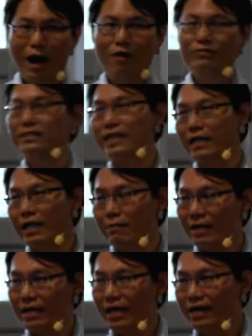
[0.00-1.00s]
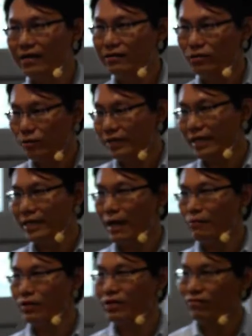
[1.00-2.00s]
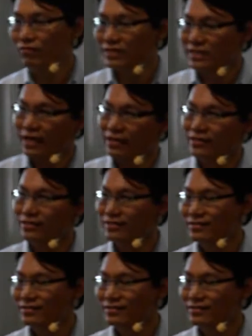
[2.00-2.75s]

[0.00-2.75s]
How's the dynamic like during that time when you first started?